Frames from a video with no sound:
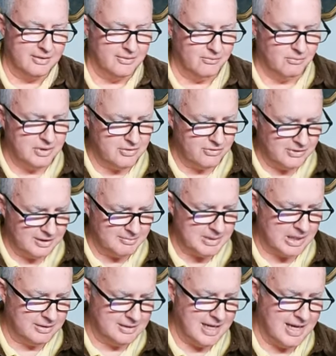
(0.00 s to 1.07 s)
when you think
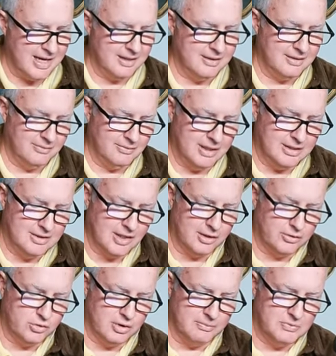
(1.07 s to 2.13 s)
about that and Donald
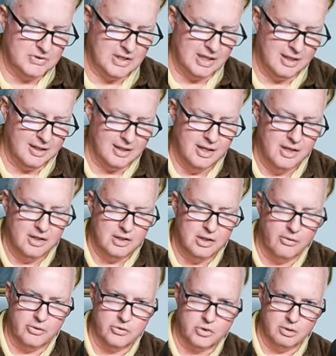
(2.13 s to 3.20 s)
Trump saying,
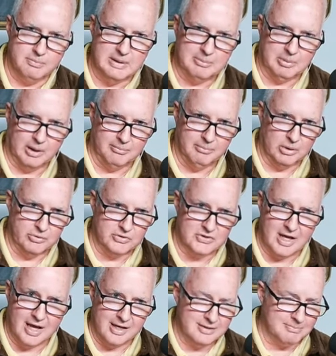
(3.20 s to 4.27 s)
there's good people on both
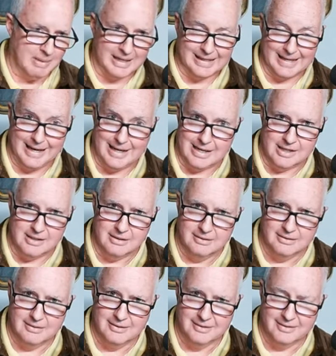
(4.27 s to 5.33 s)
sides, my God,
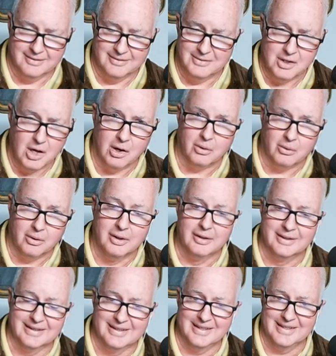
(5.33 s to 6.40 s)
no,
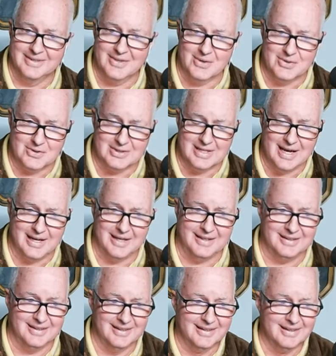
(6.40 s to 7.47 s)
there's not.
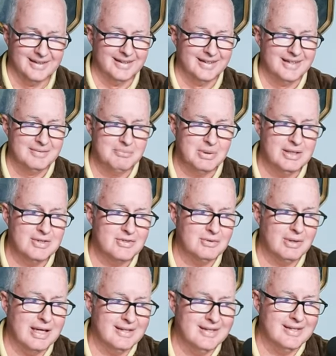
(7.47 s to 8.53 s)
But here's
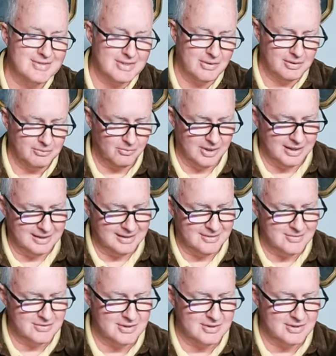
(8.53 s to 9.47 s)
how it went. Here's